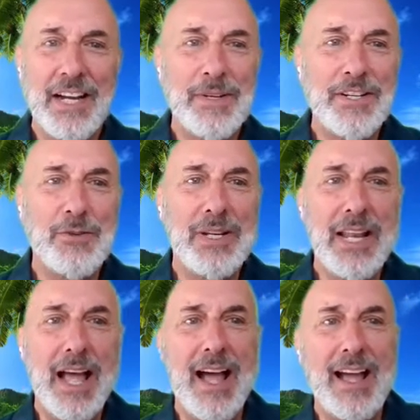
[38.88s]
coming to you
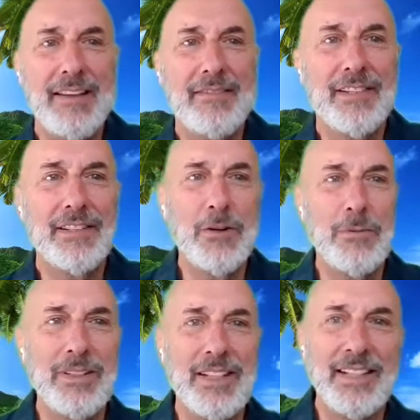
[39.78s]
live
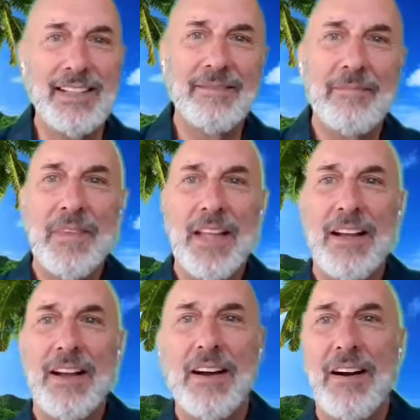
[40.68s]
globally
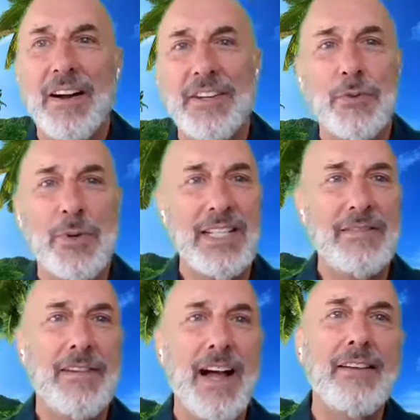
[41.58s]
on
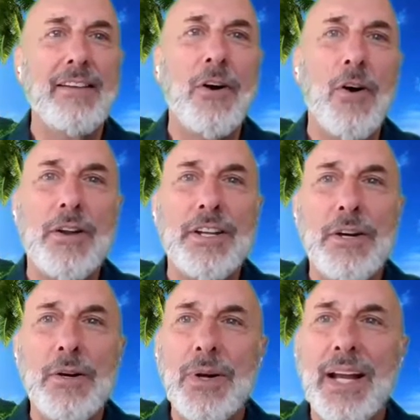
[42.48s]
25
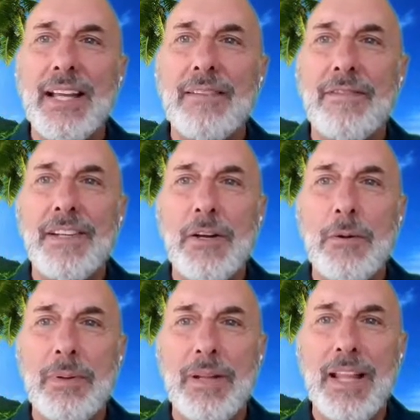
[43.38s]
audio and video
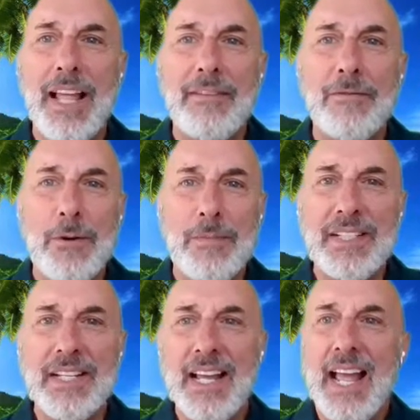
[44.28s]
platforms.
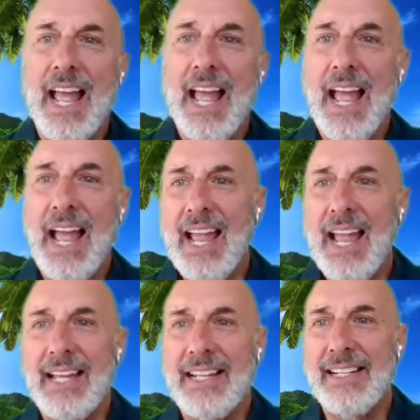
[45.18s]

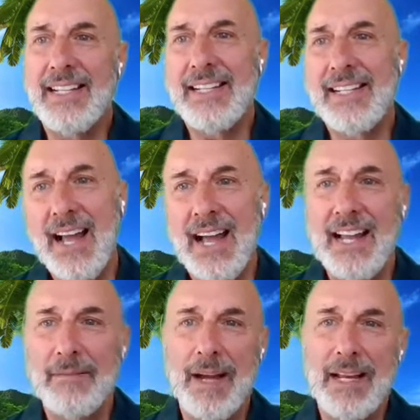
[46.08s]
And I have
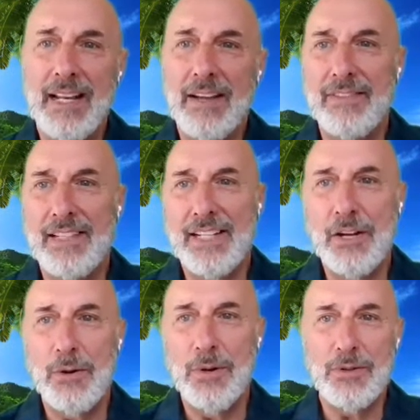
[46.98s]
my lovely co
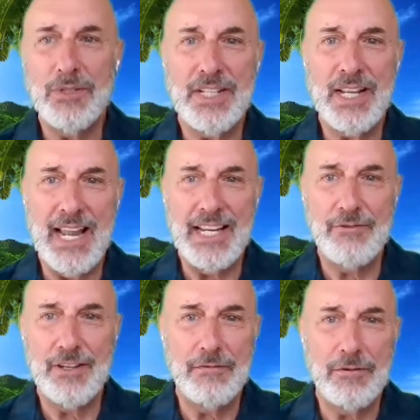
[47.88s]
host,
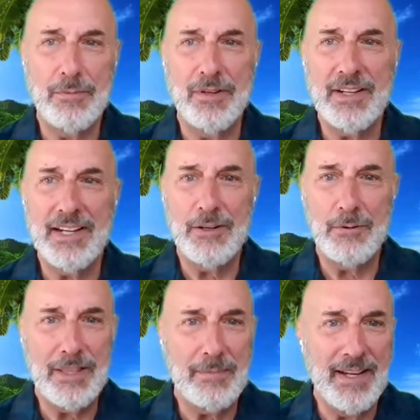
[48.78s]
Adrienne Gruberg, here
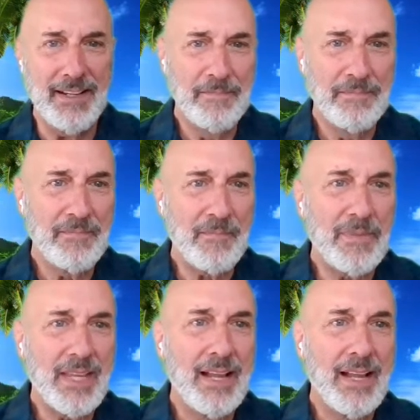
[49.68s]
with me.
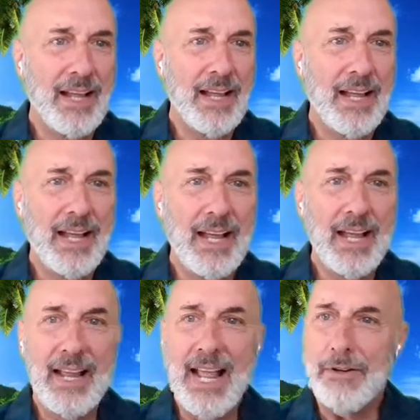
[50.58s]
And
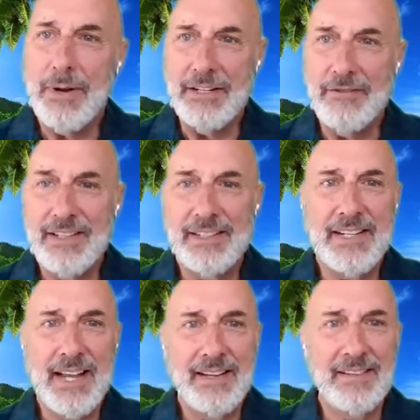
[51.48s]
how are you, Adrienne,
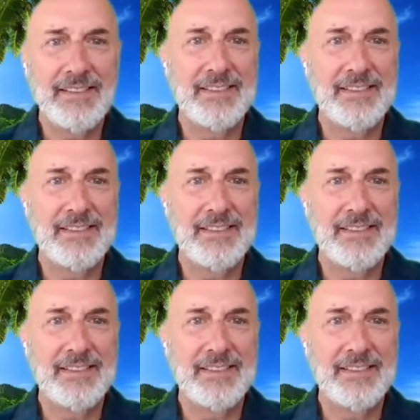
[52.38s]
today?